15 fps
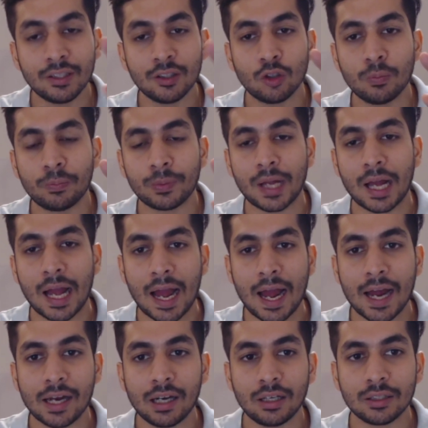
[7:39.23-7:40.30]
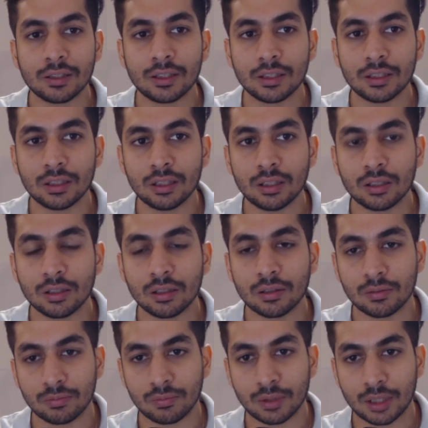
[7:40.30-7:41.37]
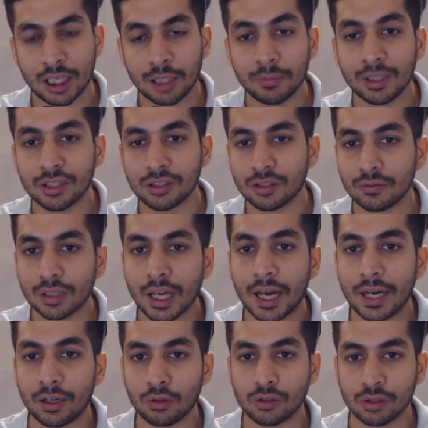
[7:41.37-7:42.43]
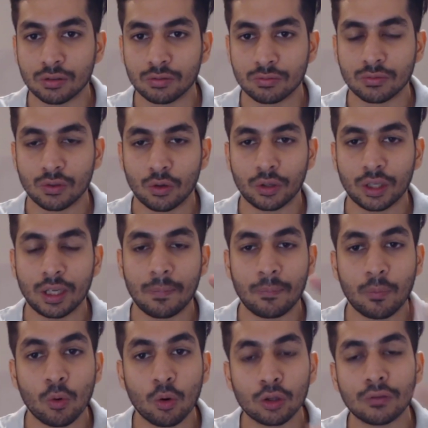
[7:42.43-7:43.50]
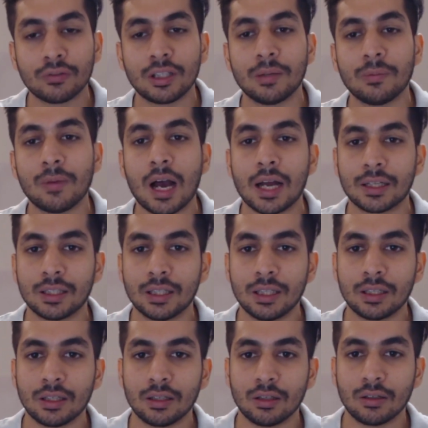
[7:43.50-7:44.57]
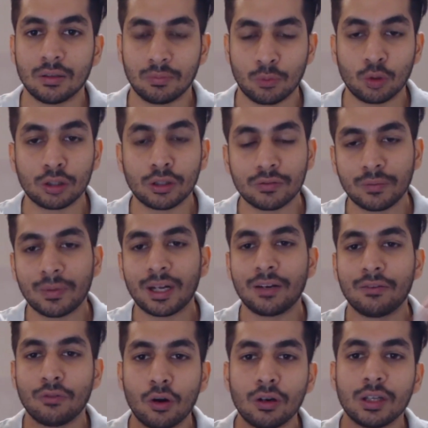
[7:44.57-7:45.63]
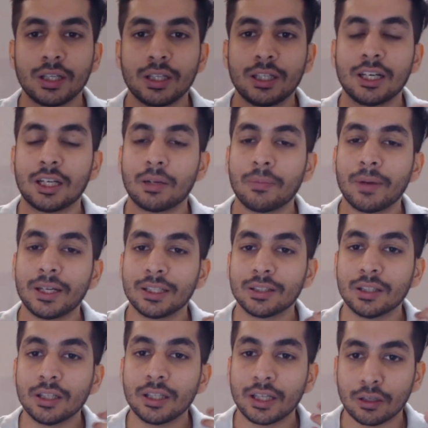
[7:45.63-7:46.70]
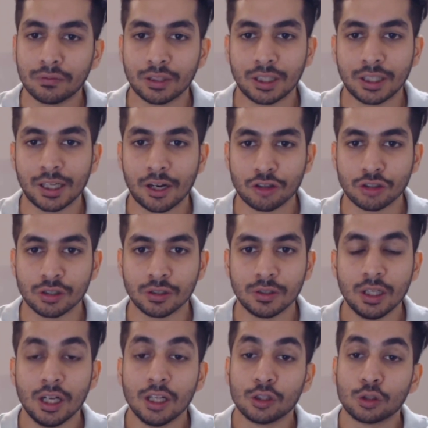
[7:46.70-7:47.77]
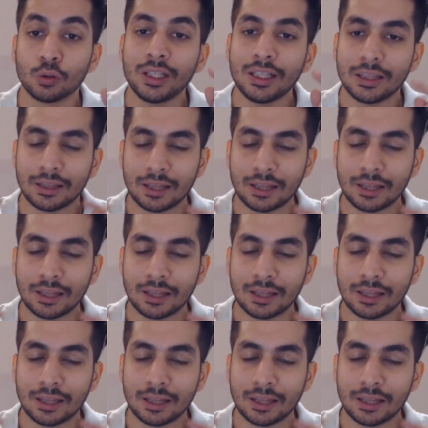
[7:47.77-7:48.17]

group and the elimination of the hydrogen, okay, both of them are involved in determining the rate of the reaction. So in